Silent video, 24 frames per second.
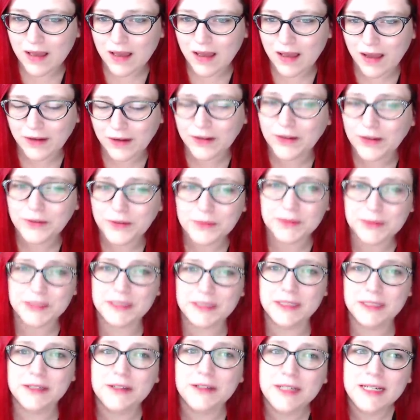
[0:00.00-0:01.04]
Are you
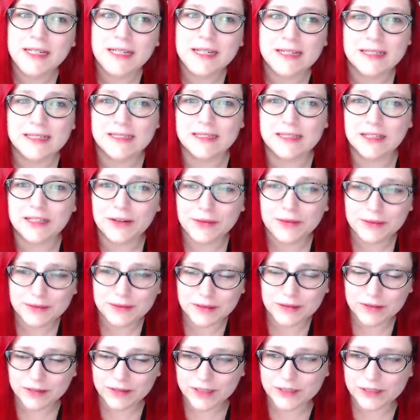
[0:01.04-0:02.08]
serious? Are you
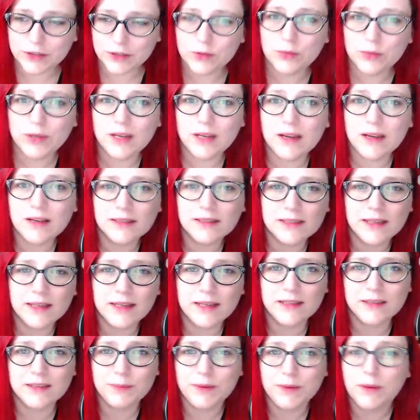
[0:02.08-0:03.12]
serious? You cannot
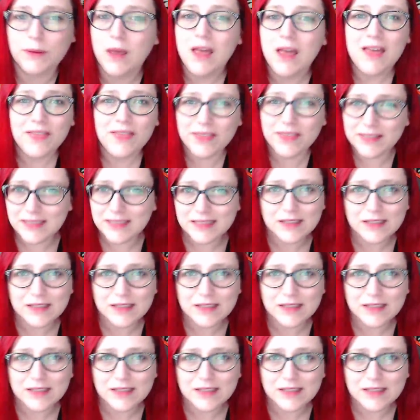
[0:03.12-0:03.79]
silence people. This is